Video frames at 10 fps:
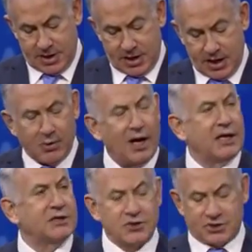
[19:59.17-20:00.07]

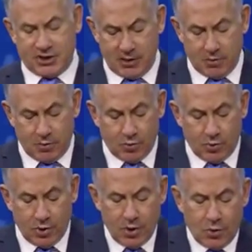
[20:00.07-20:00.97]
Iran's regime
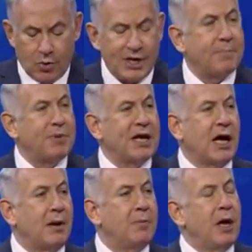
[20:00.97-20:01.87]
would not
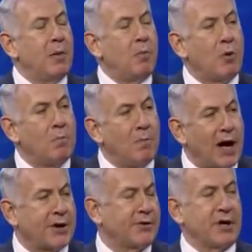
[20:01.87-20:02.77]
become more
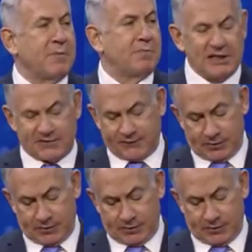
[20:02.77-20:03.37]
moderate and peaceful,